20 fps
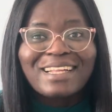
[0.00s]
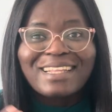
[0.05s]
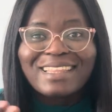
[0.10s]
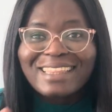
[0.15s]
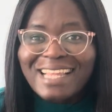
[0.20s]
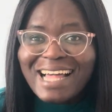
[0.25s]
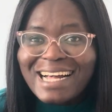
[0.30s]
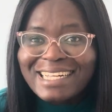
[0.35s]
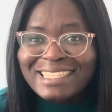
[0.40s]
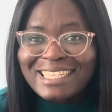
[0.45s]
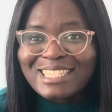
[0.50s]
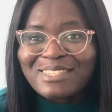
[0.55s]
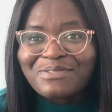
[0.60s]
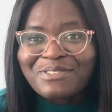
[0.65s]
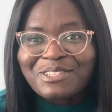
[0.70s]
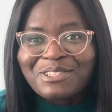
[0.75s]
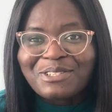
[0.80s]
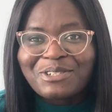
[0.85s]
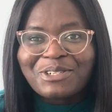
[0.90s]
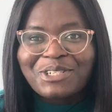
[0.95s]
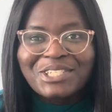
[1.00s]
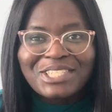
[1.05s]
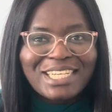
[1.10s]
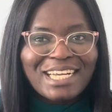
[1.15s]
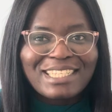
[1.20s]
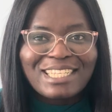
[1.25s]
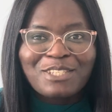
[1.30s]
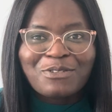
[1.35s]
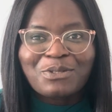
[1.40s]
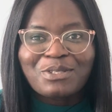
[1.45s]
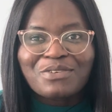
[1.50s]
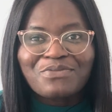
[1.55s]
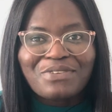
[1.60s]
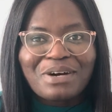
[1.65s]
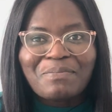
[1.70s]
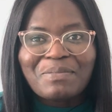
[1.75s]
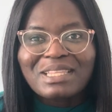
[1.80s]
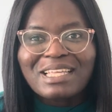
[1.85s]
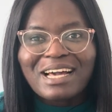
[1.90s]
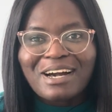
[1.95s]
Like this video, share this with your
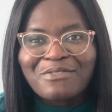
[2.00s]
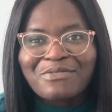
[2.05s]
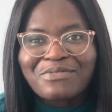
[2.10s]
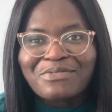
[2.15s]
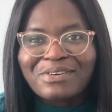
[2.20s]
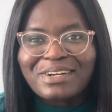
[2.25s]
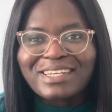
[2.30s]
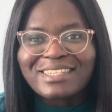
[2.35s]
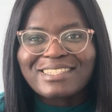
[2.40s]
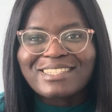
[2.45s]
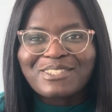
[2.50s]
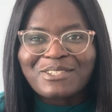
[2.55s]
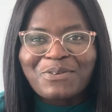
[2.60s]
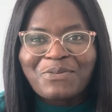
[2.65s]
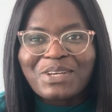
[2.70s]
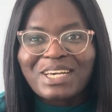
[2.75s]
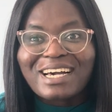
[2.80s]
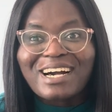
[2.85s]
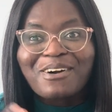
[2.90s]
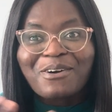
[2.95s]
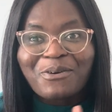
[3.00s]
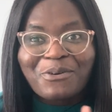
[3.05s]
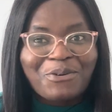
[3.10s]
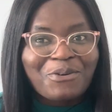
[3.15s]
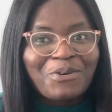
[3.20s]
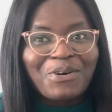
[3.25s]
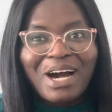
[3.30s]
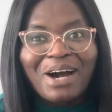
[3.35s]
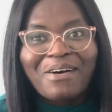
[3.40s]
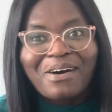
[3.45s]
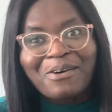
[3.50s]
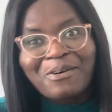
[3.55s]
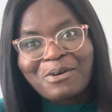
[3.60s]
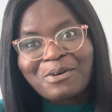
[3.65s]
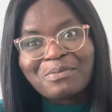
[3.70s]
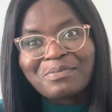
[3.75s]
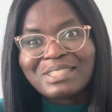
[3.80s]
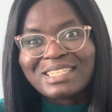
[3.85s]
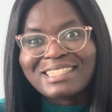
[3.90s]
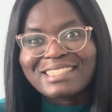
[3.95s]
family and friends so we can grow our
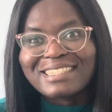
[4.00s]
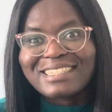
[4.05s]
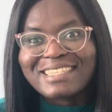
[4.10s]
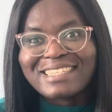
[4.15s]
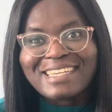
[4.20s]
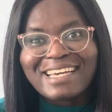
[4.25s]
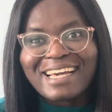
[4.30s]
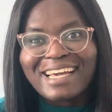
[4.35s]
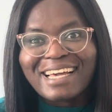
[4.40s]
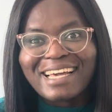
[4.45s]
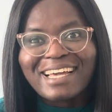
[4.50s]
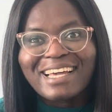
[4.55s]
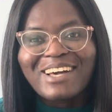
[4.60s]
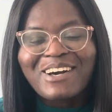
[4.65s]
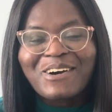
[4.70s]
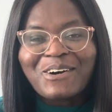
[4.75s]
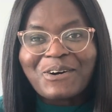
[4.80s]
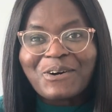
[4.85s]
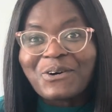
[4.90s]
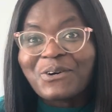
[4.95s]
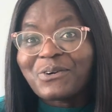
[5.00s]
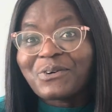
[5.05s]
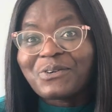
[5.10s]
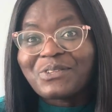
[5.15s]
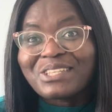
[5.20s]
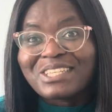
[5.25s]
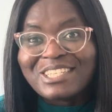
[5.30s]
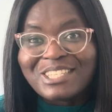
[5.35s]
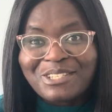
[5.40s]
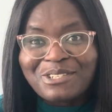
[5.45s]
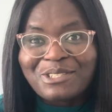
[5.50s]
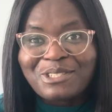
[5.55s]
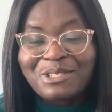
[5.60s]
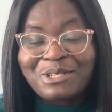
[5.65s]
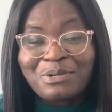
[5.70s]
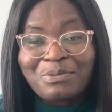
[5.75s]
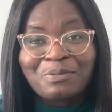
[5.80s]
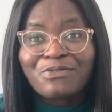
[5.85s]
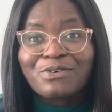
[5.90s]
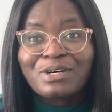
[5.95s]
community here on
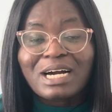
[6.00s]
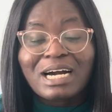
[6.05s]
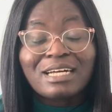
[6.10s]
YouTube.